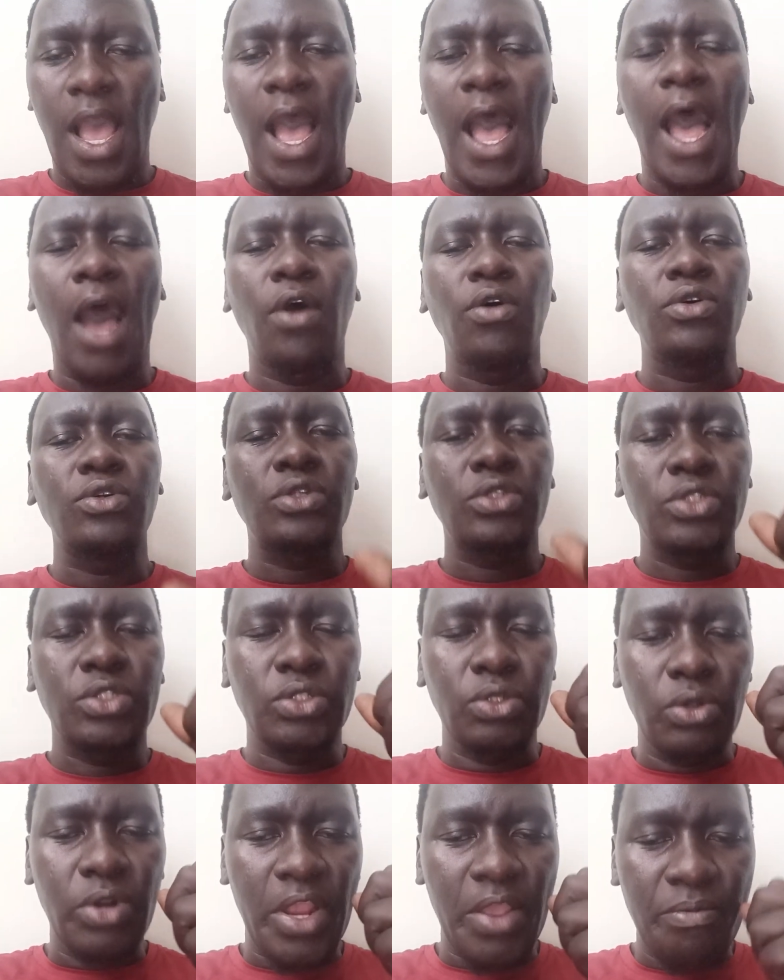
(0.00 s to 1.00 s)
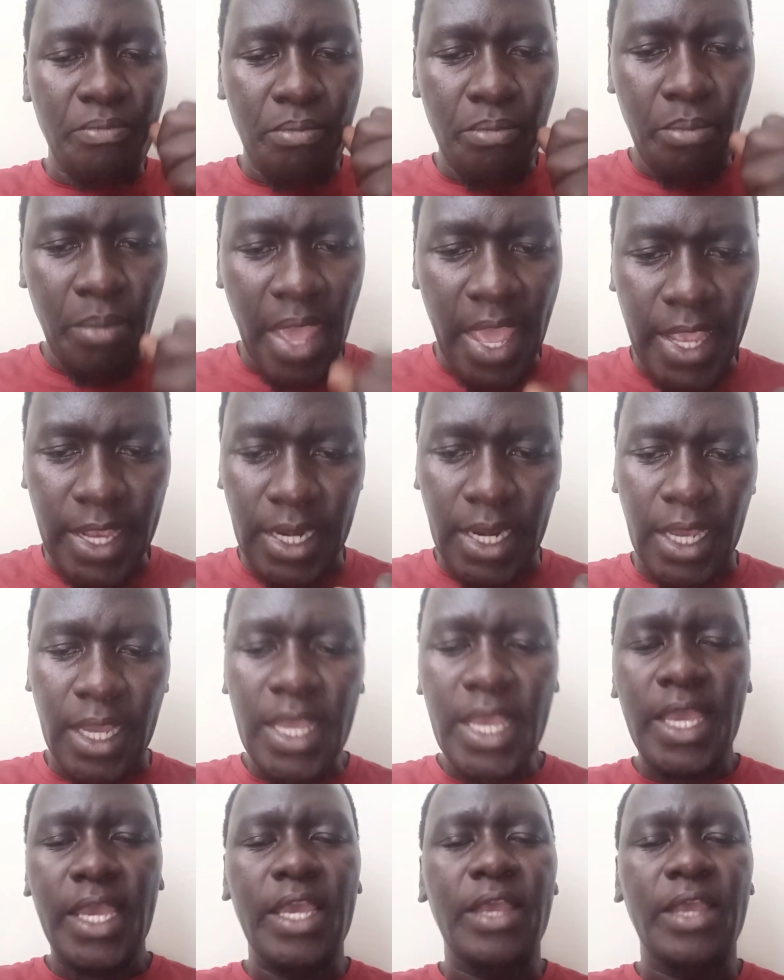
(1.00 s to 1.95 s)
how to remain